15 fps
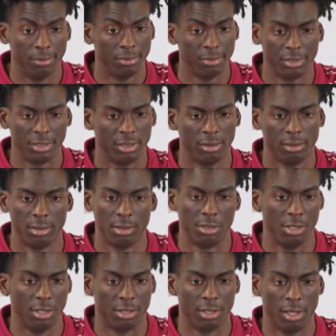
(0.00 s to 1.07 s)
It's
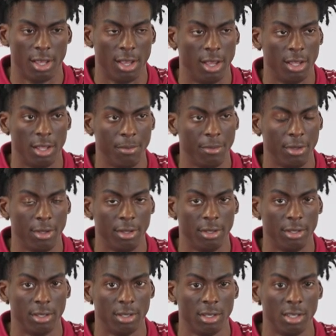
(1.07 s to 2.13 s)
just a lot. I
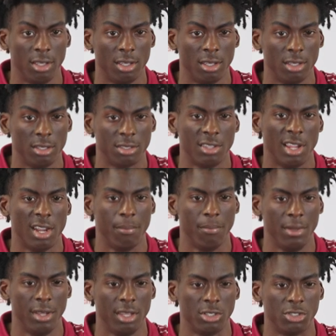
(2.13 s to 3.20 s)
mean, it's not a
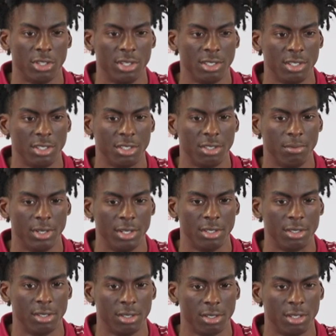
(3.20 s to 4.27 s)
big transition, but
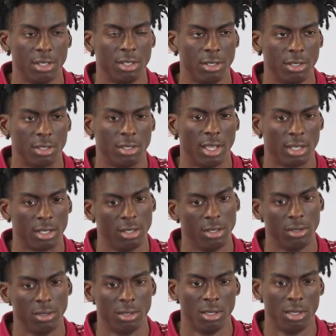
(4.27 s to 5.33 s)
it's a good.
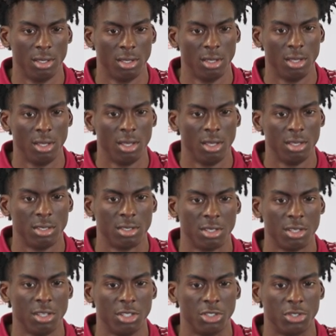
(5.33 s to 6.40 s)
It's a
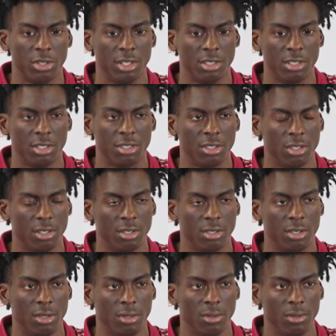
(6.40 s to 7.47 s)
good transition
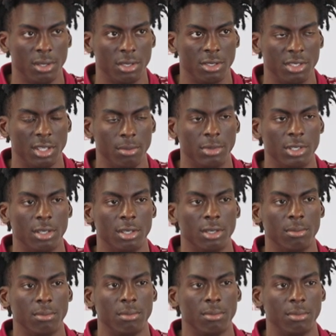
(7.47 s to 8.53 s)
also at the same
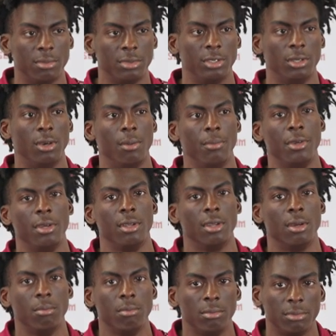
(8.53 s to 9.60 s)
time. So I mean,
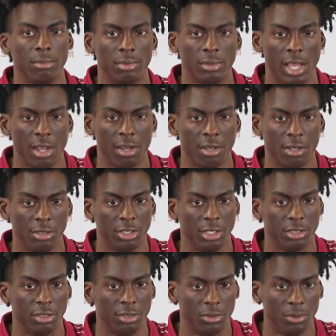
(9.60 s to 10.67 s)
I'm kind of
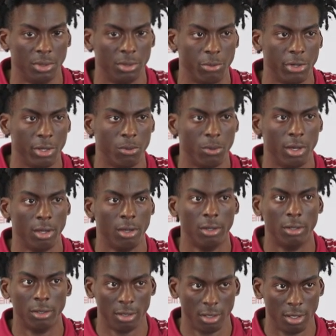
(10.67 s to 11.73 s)
adjusting to it pretty well.